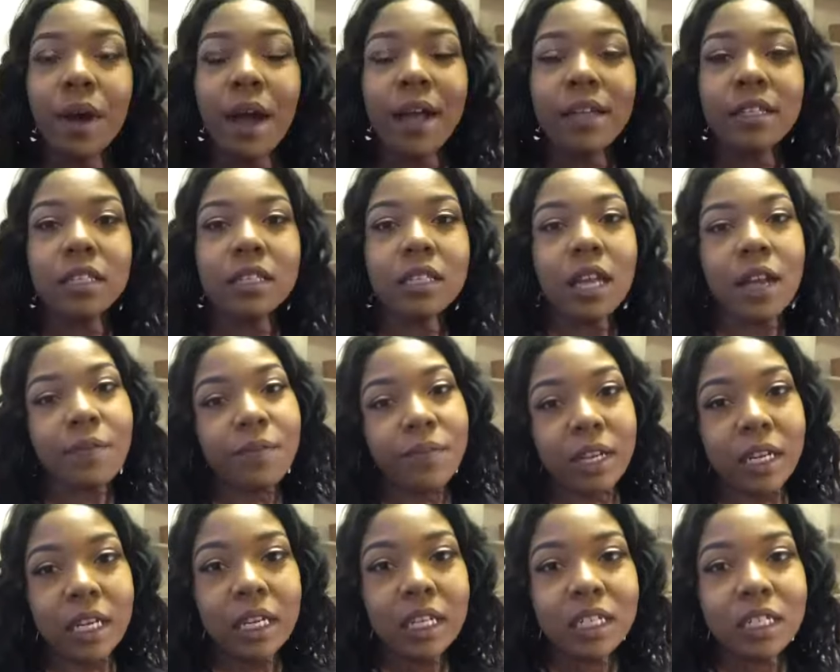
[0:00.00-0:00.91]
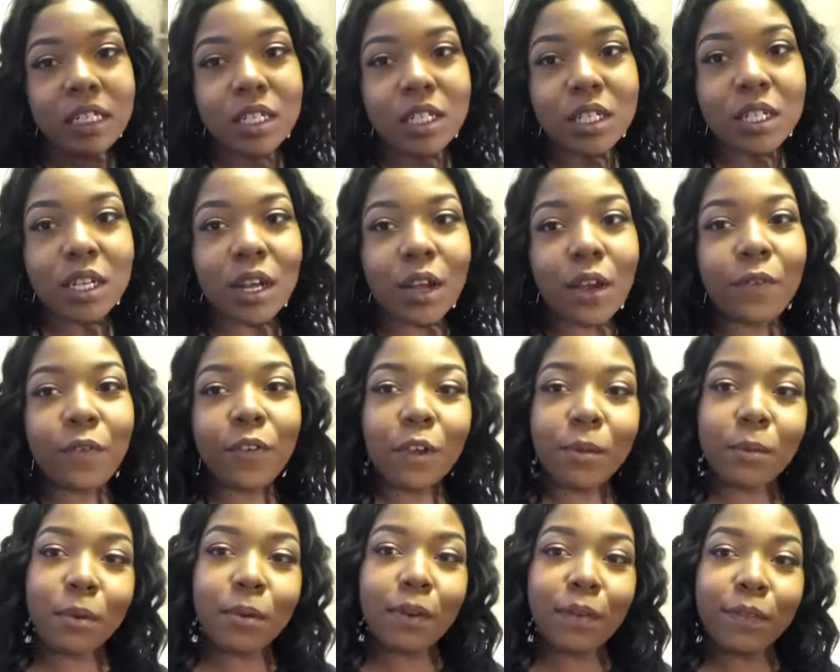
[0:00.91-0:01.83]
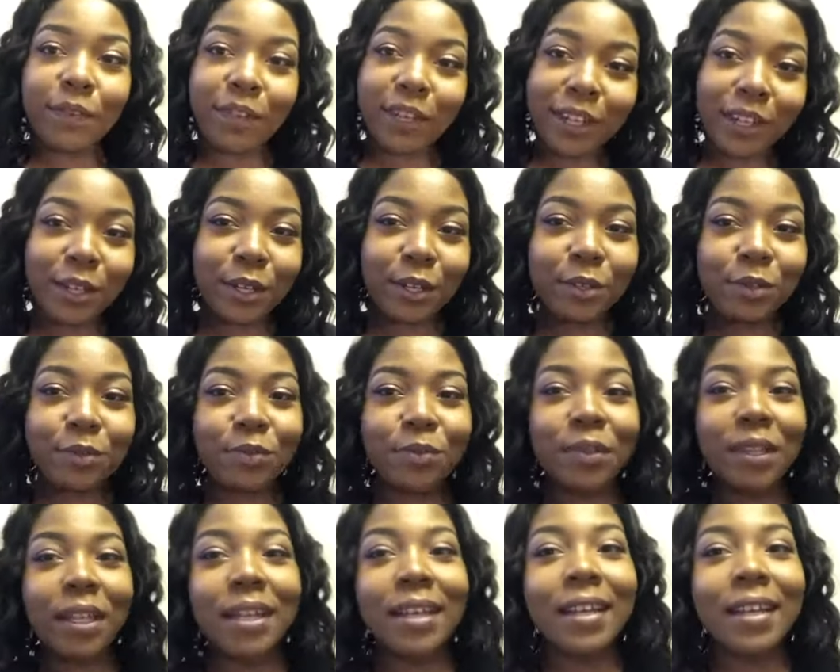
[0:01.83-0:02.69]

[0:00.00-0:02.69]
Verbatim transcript: I just got finished filming my video